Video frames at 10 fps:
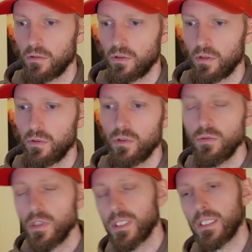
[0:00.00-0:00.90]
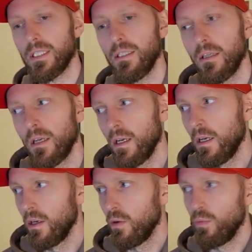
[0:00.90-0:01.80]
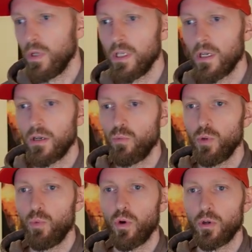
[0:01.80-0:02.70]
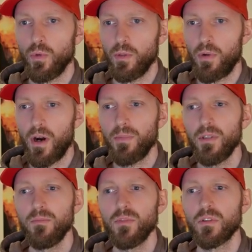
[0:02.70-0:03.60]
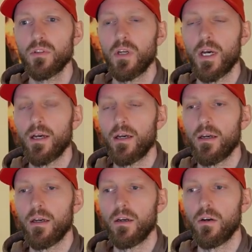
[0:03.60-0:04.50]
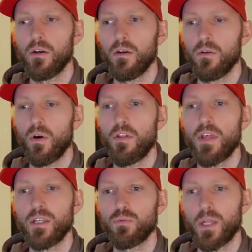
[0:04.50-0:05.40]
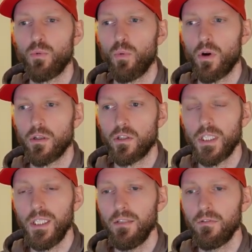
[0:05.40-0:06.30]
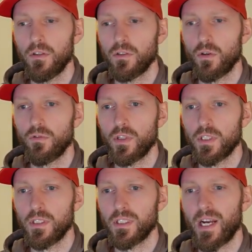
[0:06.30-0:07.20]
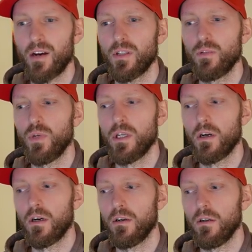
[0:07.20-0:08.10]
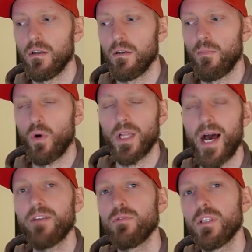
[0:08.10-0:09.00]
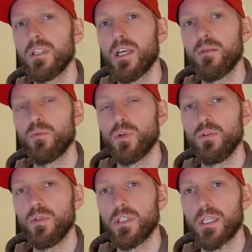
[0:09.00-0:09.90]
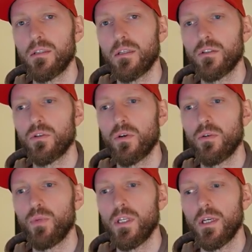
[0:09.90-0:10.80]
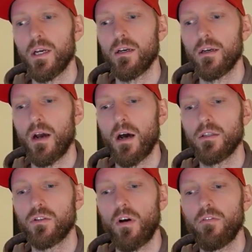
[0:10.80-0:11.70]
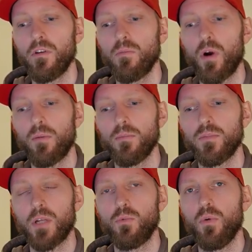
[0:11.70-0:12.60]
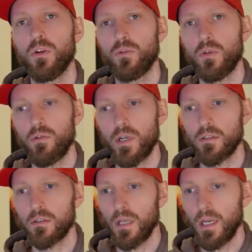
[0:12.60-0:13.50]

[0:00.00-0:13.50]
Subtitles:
So usually we work with problems or things that we want to achieve. So for instance, now that we are more live with the game and we're doing testing and so on, we are discovering problems that we want to address.